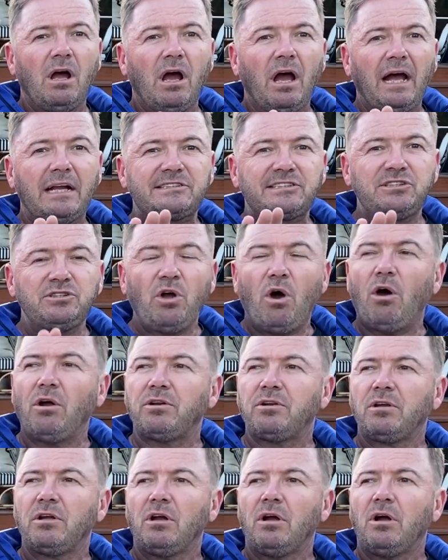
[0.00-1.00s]
it's
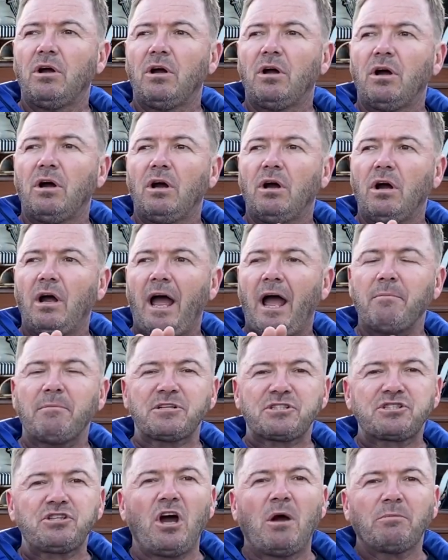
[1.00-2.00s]
not how
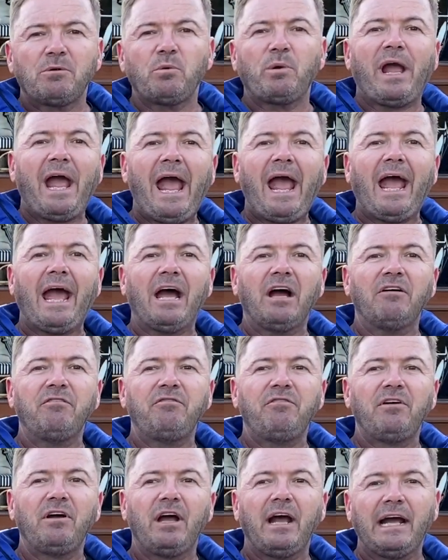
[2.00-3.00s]
much time do we
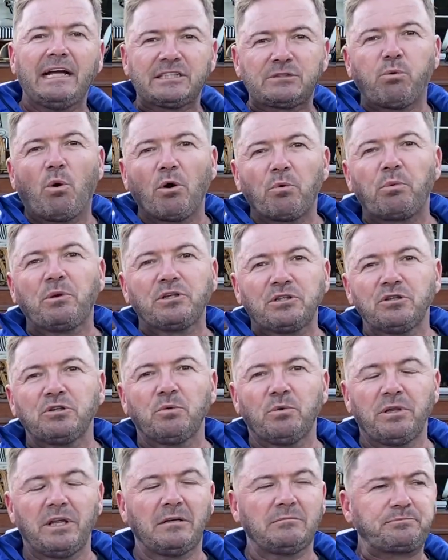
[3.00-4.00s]
have, it's what we do
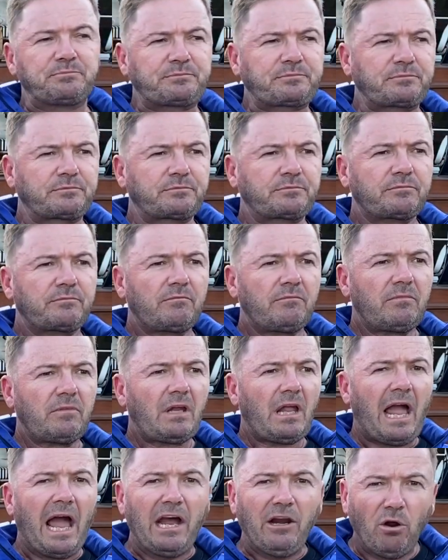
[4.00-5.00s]
with it.
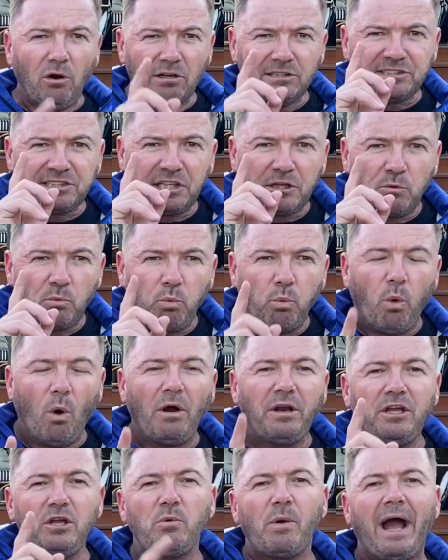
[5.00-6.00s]
And honestly,
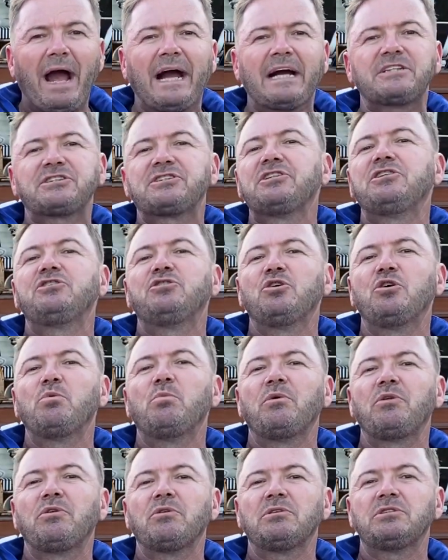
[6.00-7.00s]
what are you actually doing
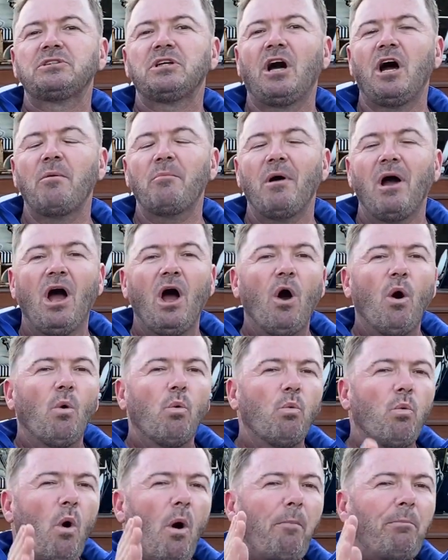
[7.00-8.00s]
with your time?
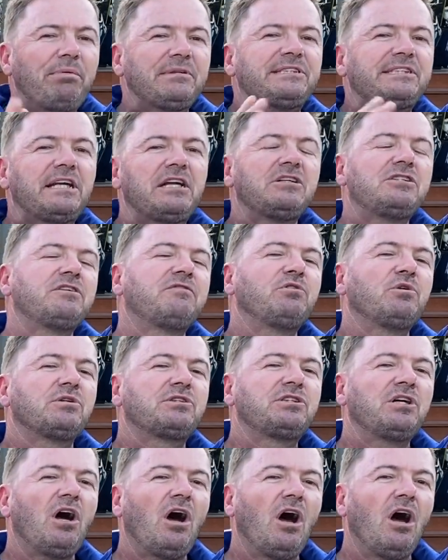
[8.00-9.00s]
What percentage of your
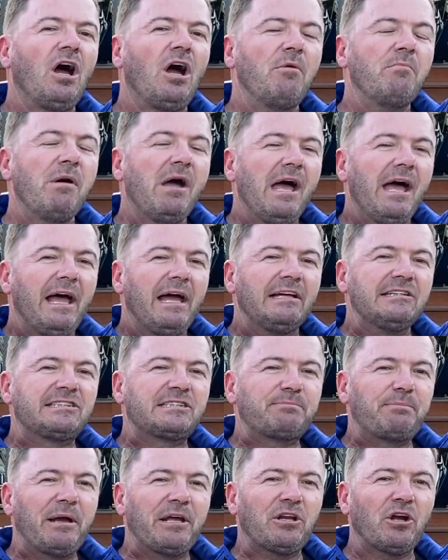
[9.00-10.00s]
time is
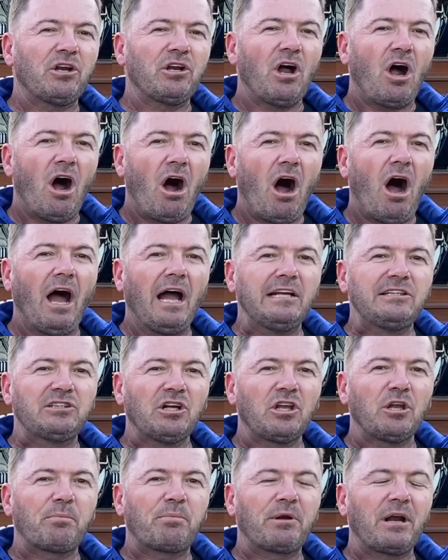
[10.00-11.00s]
spent on high
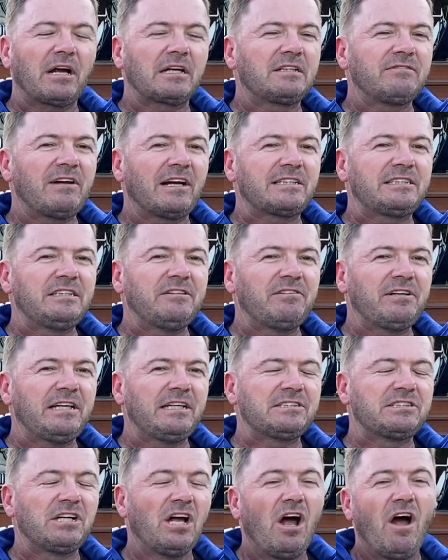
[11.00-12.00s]
dollar productive
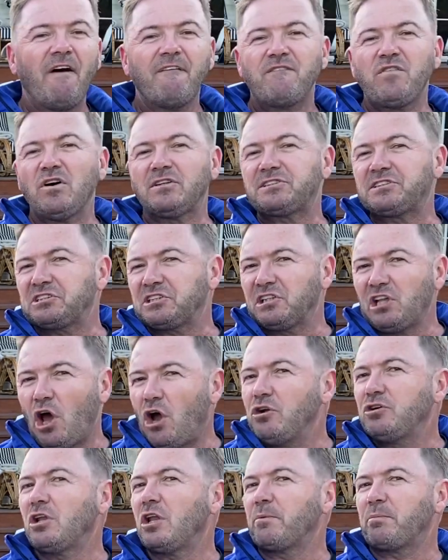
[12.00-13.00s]
activities versus
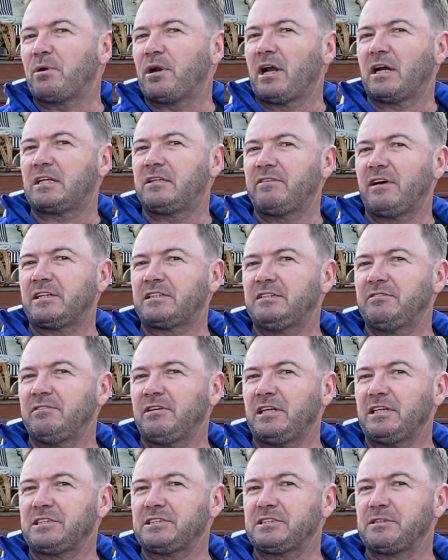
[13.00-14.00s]
low dollar productive
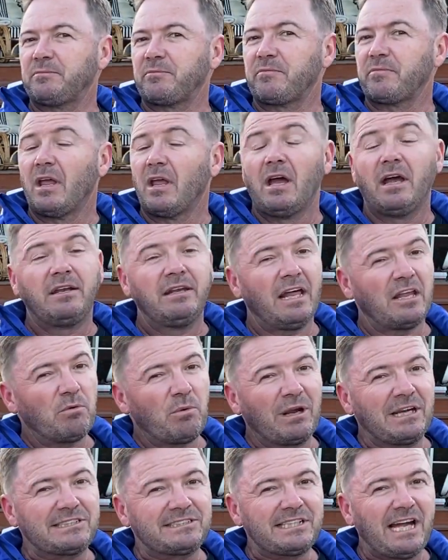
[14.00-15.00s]
activities? Another
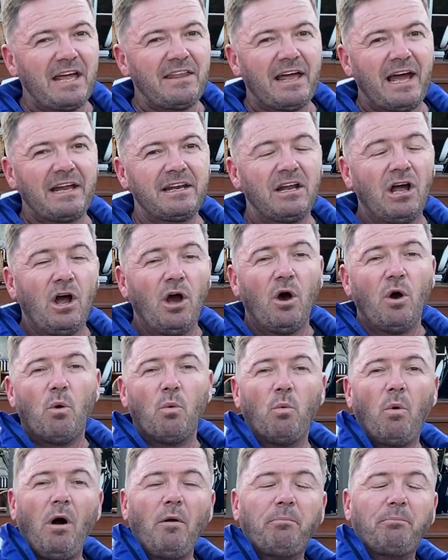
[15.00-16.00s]
way to say that,
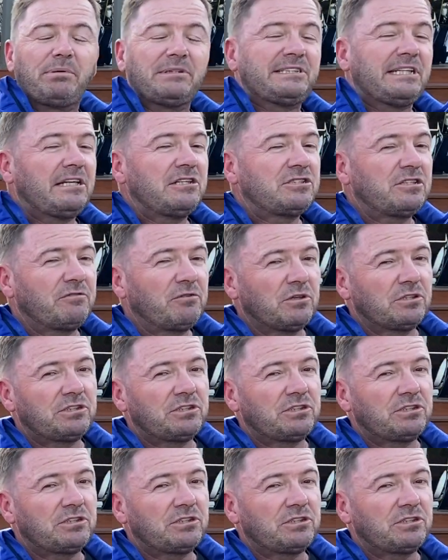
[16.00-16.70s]
what percentage of your